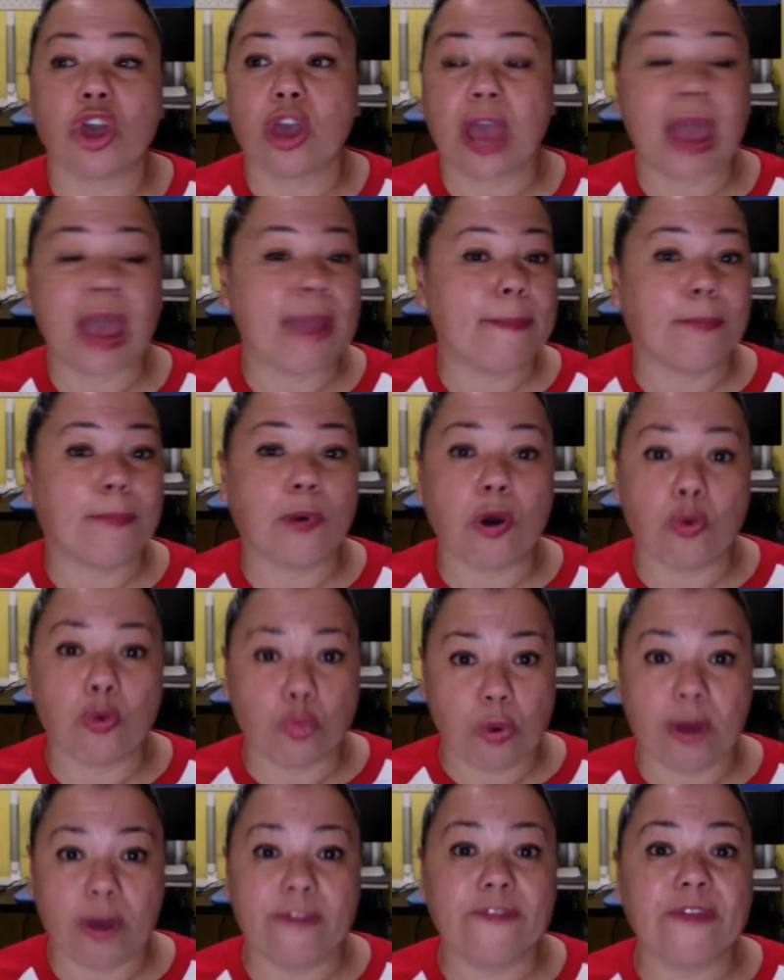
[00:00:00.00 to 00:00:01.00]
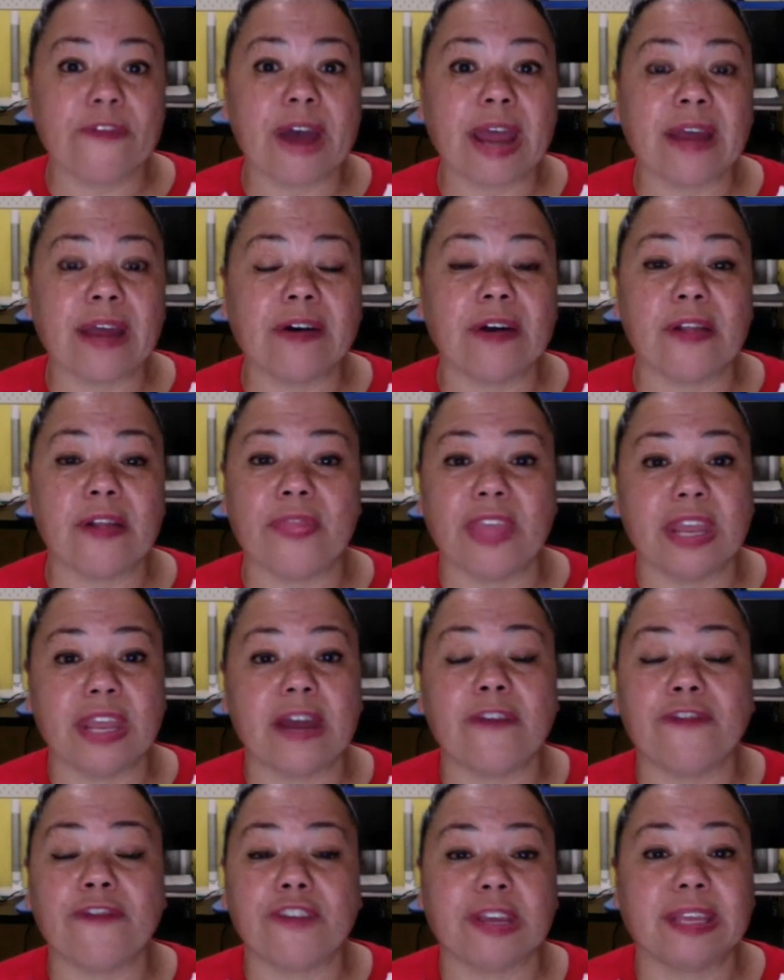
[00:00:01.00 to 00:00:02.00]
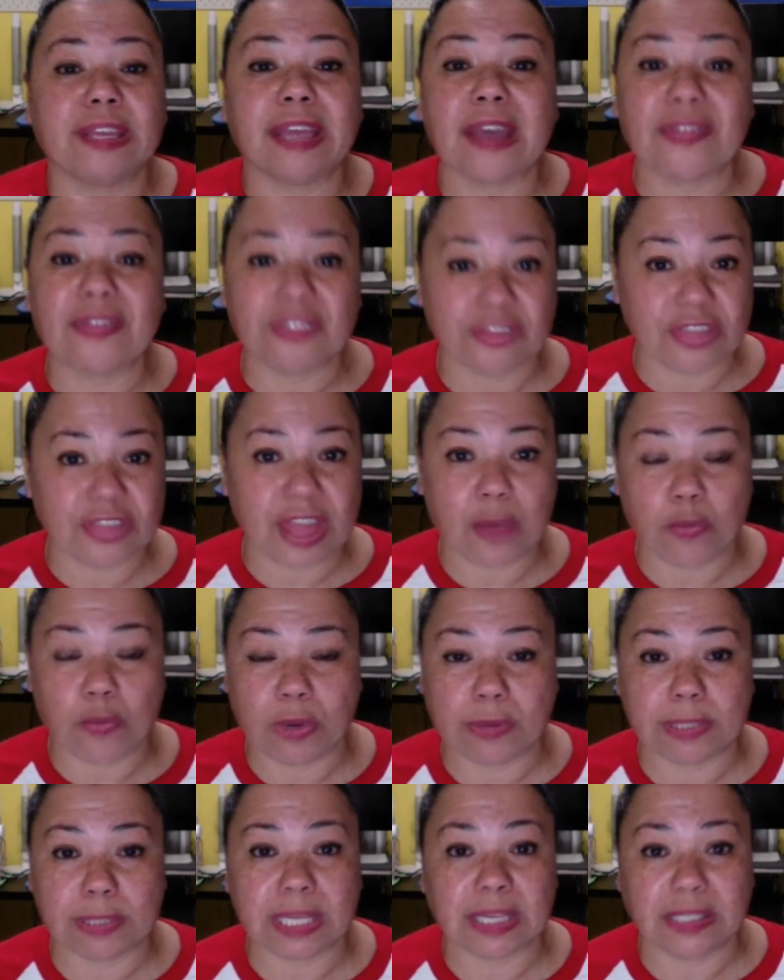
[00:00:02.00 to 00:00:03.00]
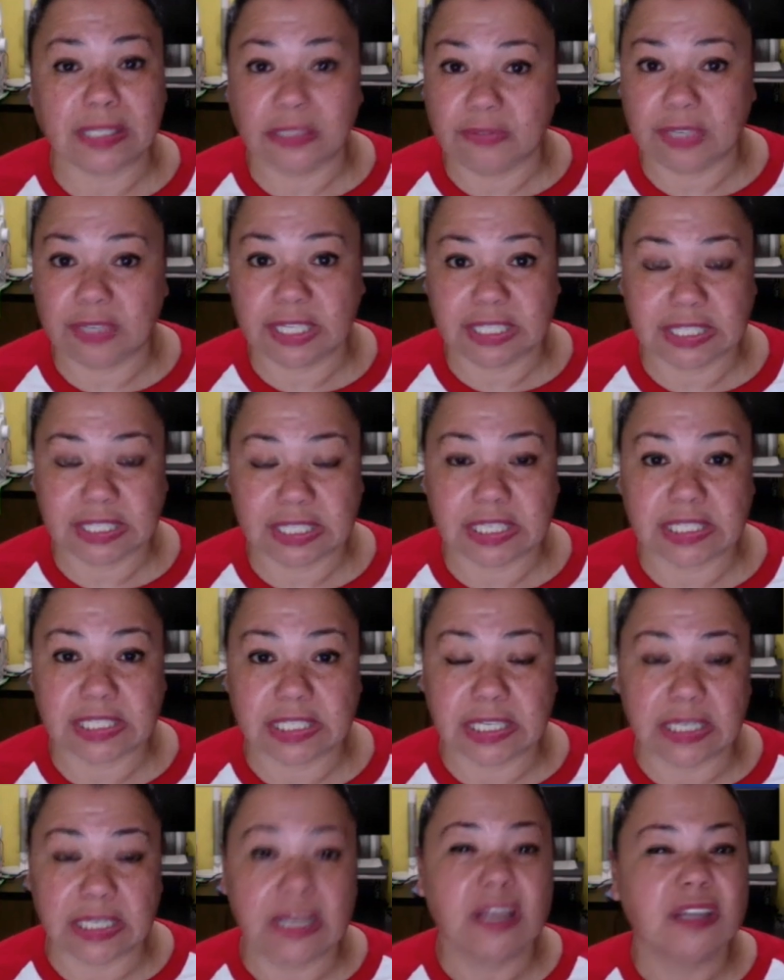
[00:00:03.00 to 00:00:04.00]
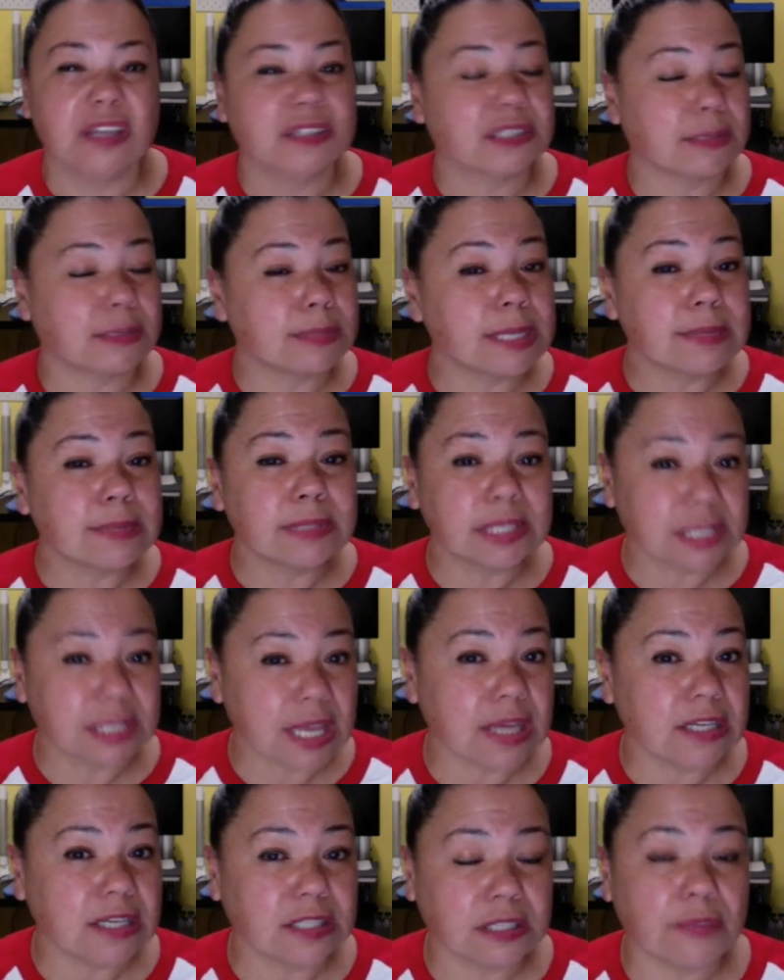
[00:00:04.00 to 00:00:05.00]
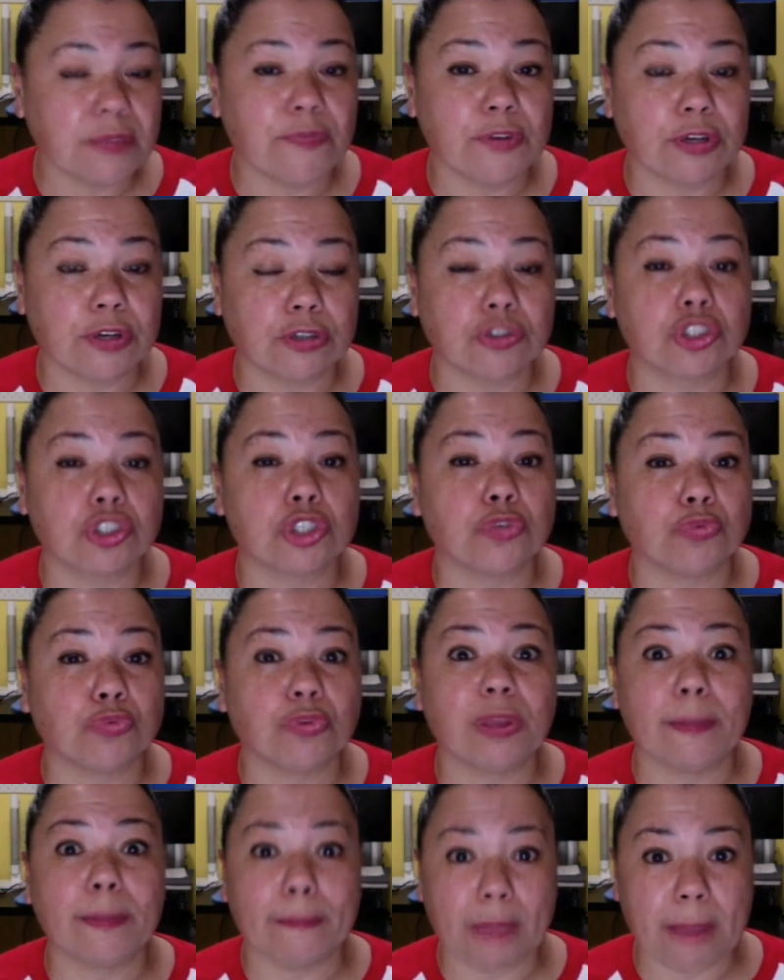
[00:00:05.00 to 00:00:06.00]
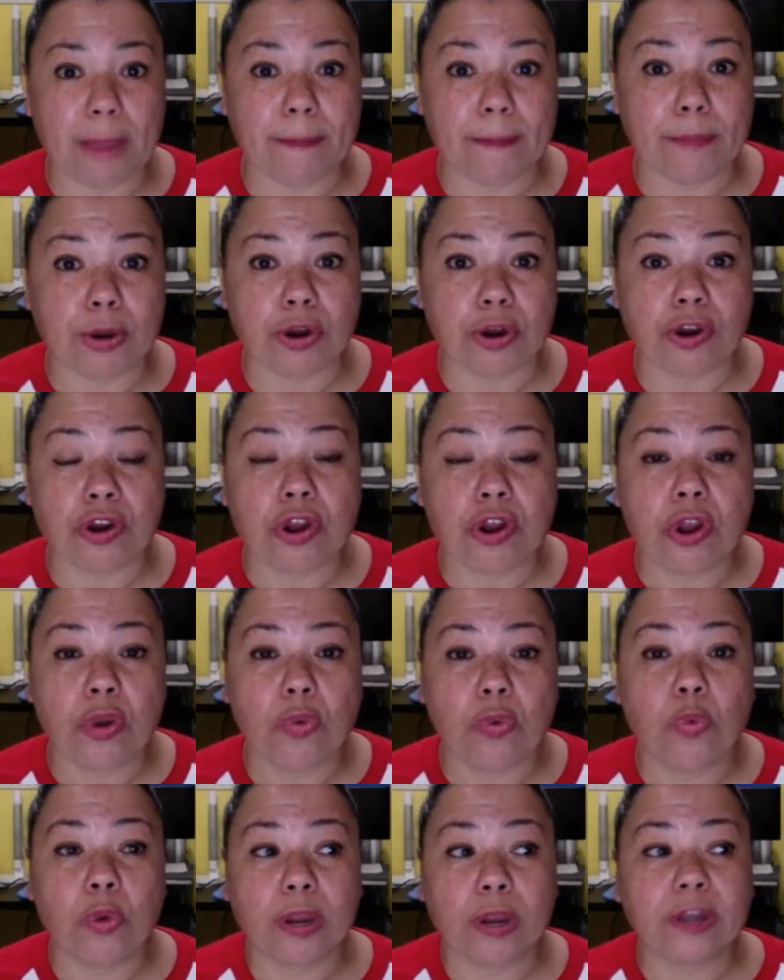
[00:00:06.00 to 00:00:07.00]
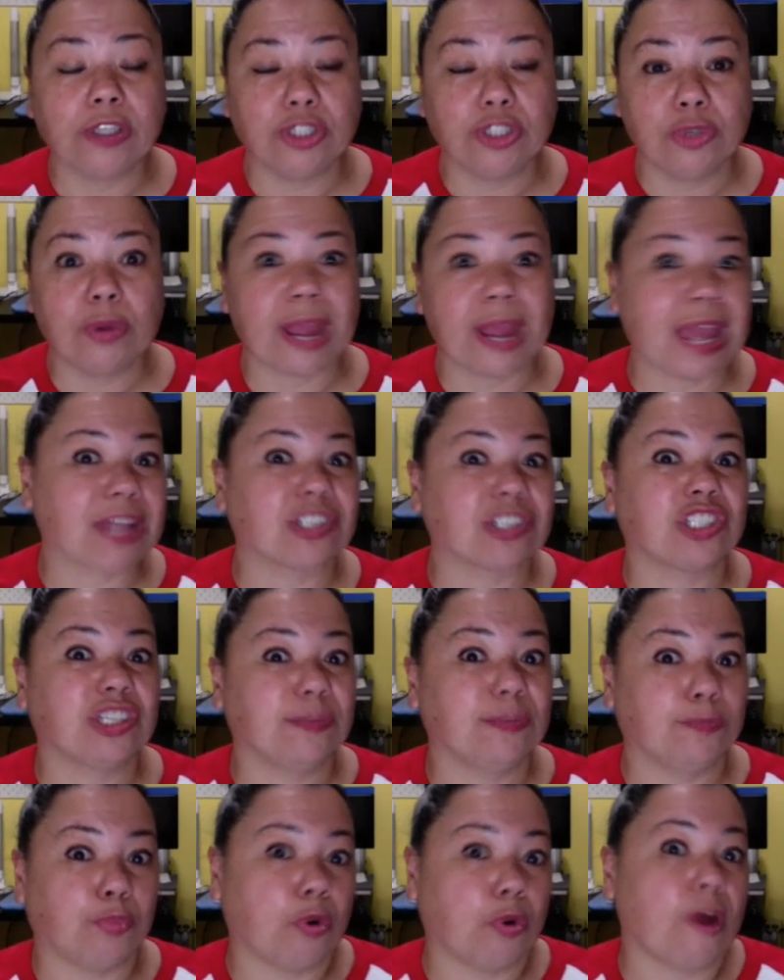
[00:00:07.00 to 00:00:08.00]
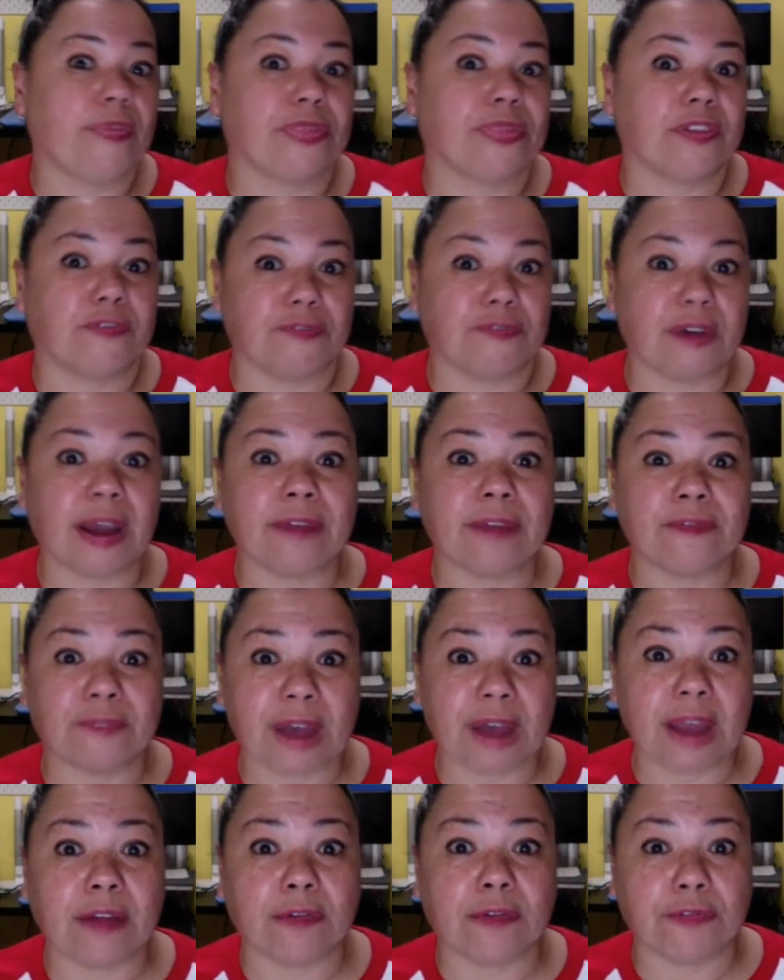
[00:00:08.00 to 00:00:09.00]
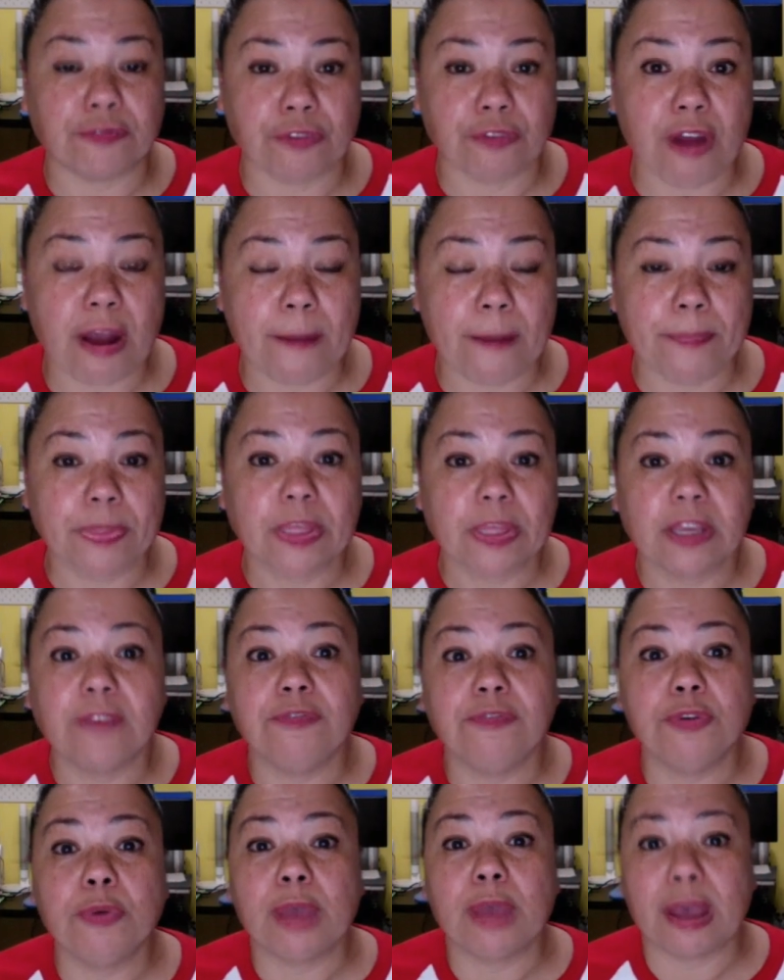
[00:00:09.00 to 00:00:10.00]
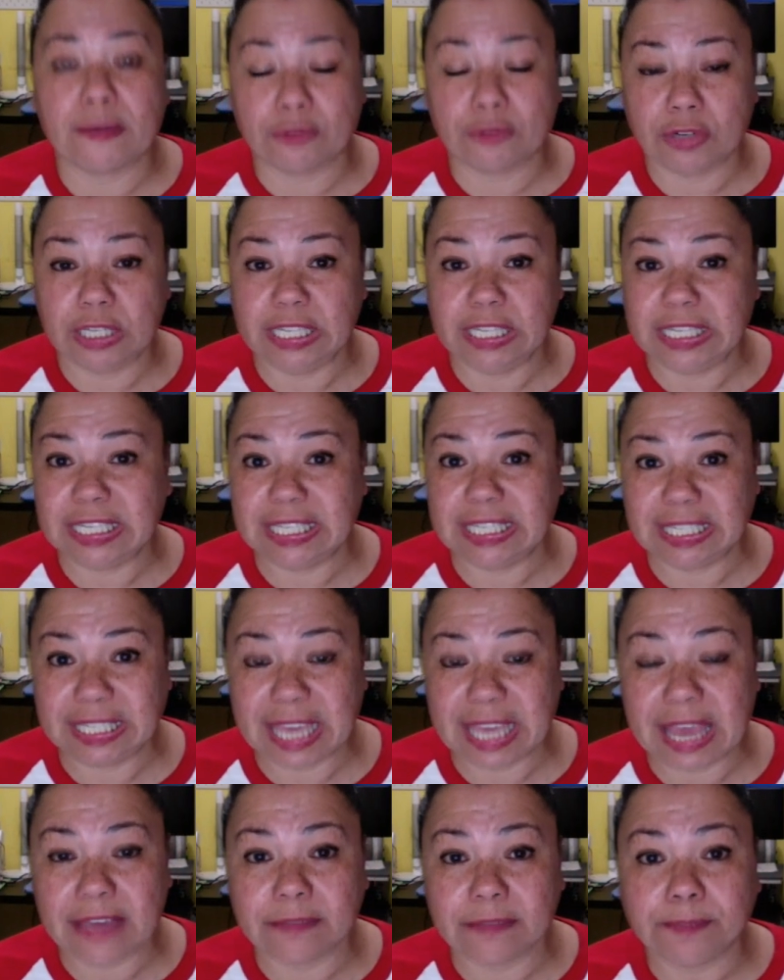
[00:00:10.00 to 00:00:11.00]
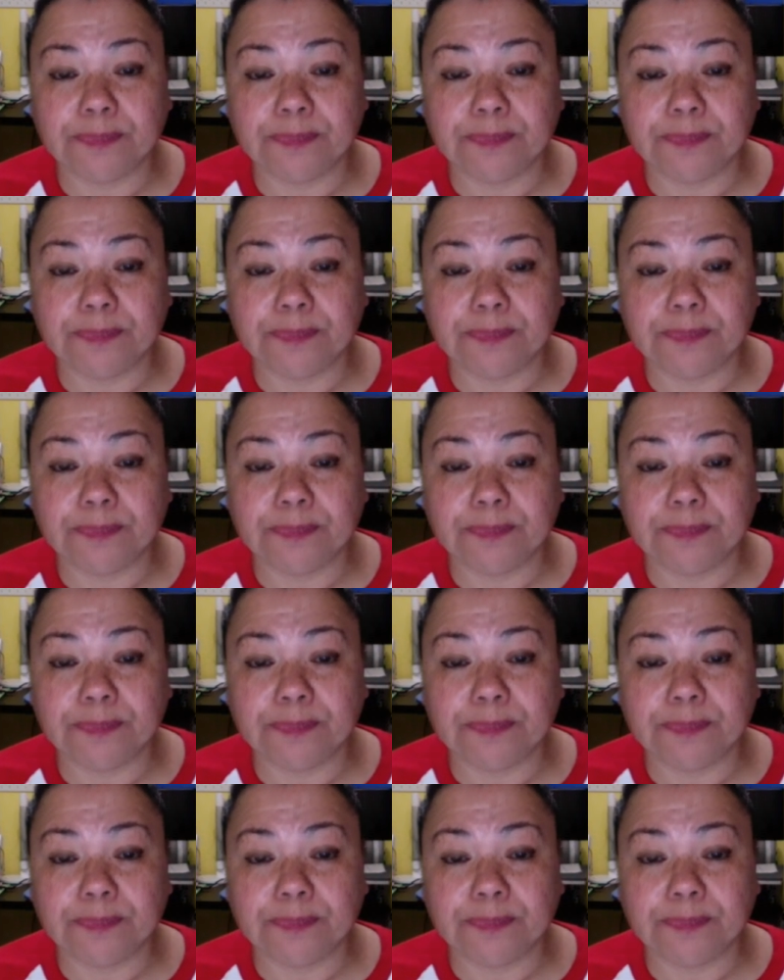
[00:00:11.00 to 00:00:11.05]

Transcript: I bought one file and then I'll forget that that website even existed. Sometimes it's kind of difficult to remember where you actually bought the file from if you ever need it again.